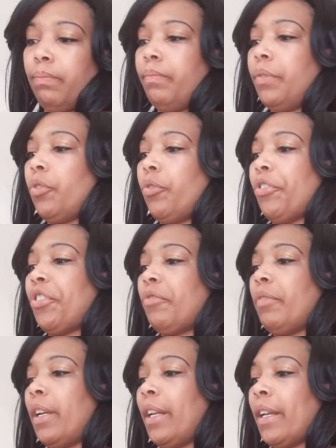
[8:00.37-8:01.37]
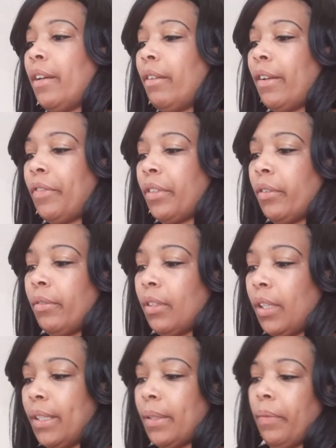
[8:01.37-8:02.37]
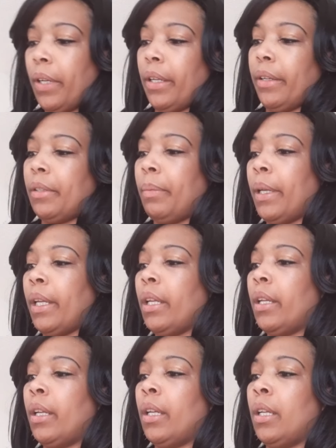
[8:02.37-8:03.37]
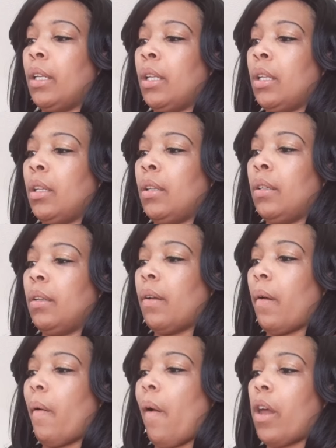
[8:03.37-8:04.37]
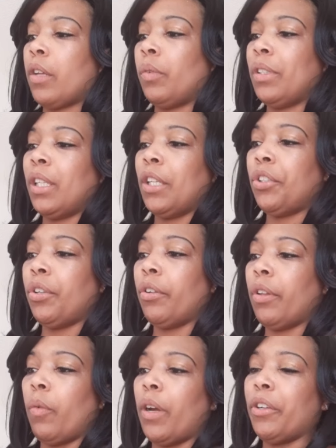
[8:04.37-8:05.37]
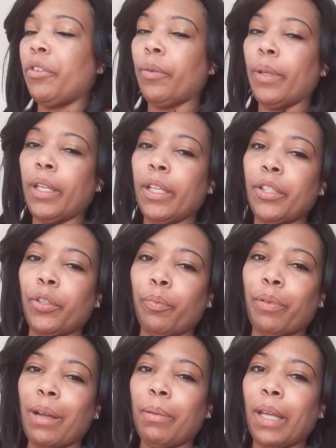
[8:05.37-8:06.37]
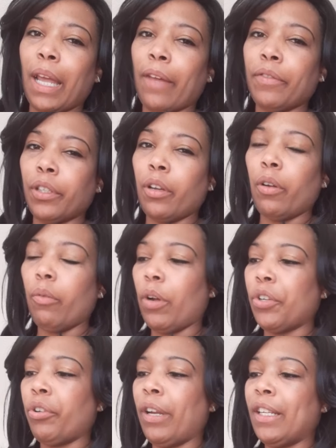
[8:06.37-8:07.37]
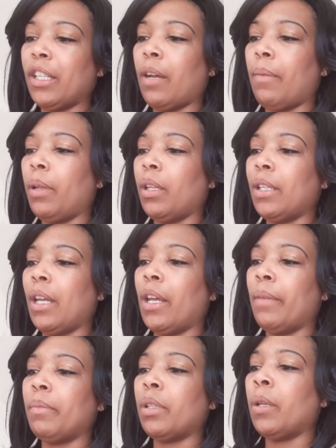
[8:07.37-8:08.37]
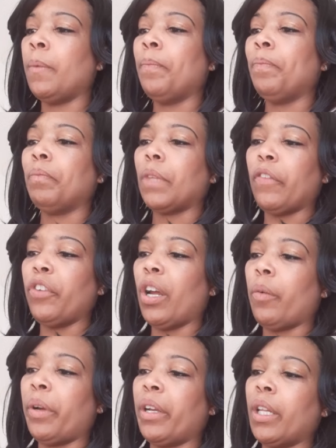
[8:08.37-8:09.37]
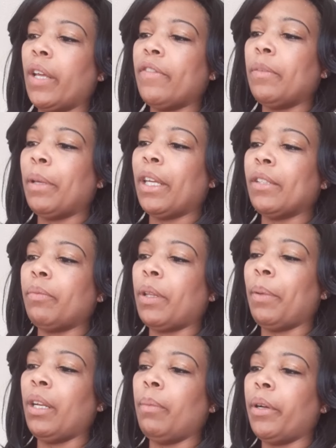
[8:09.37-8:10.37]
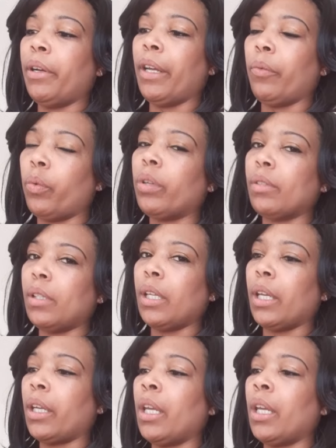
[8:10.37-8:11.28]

storage is running out. I have to go delete some videos, but I just wanted to let you know that while you're doing this, you'll probably have to go and wash your hands a couple of times if you're not wearing gloves, because with the peanut butter, it will stick.